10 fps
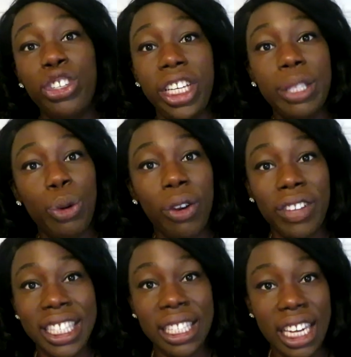She's more
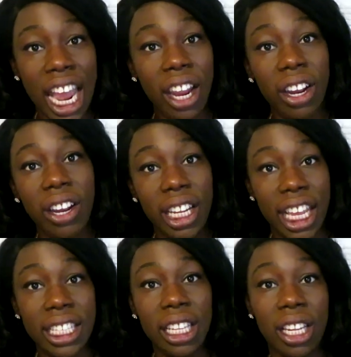of a snacker and
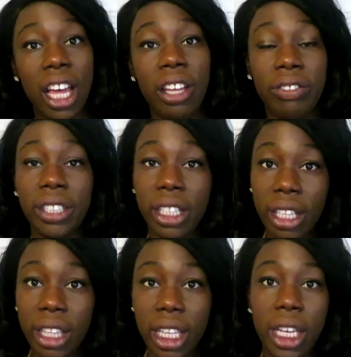likes a lot of
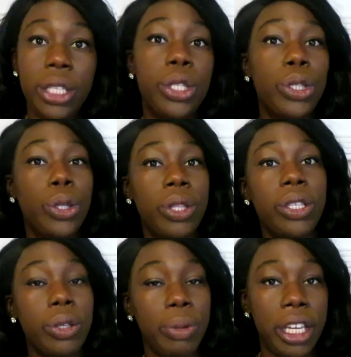little things. So
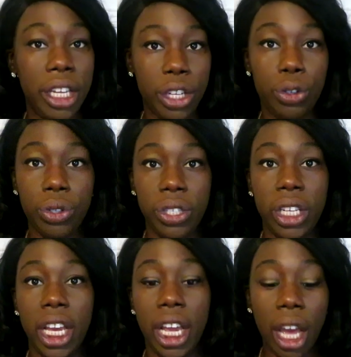this will be an
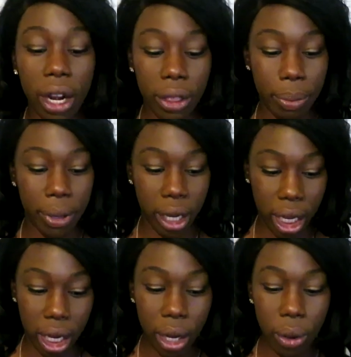interesting, I got her the
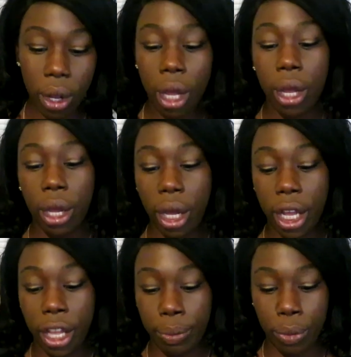panino,
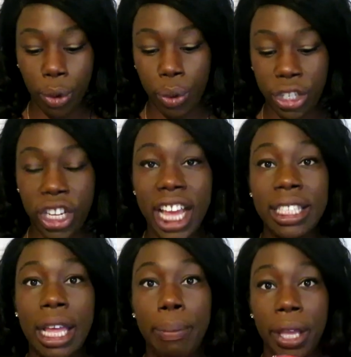which
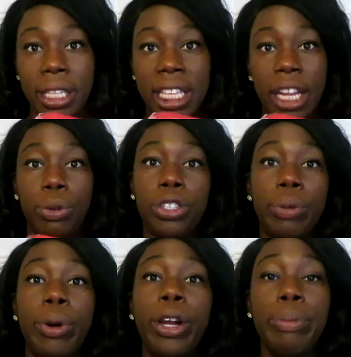has that big sandwich
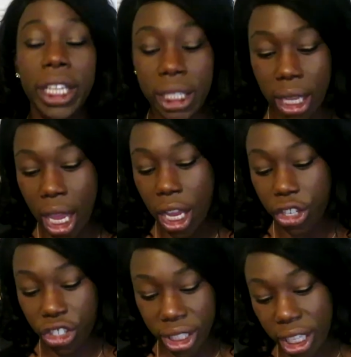compartment.
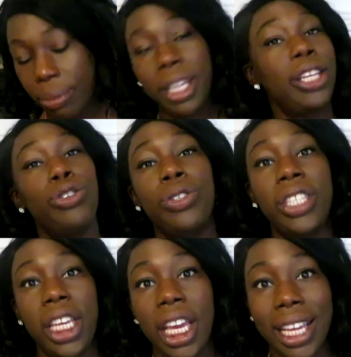She's going to be an
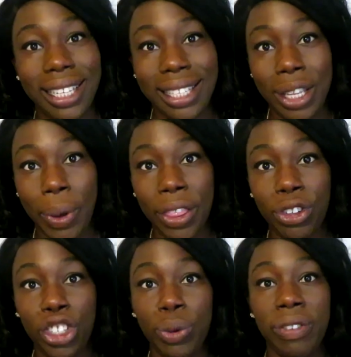interesting kid to see
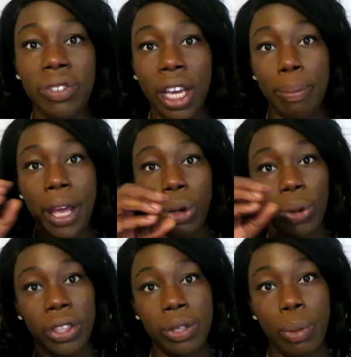whether she would have done
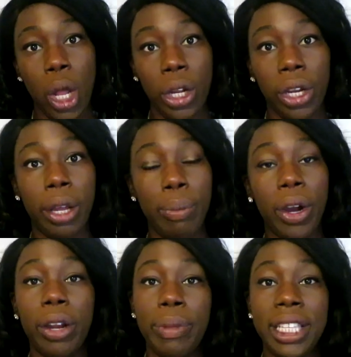better with smaller
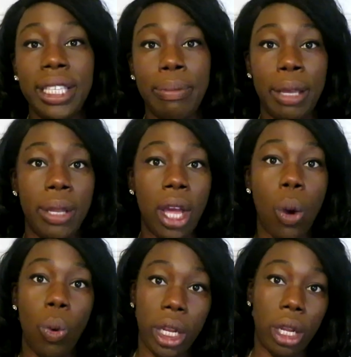compartments and maybe
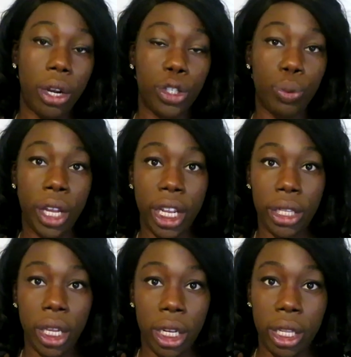not one large one
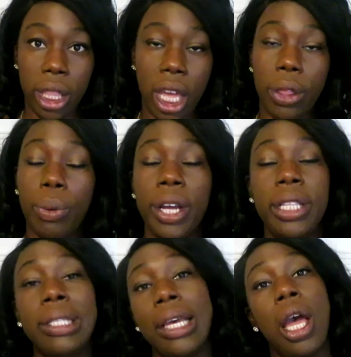in the other
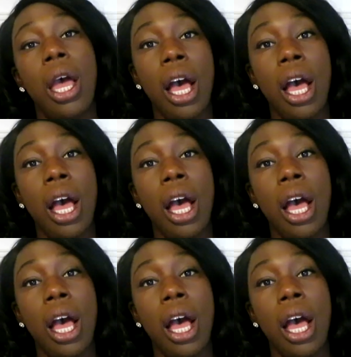ones,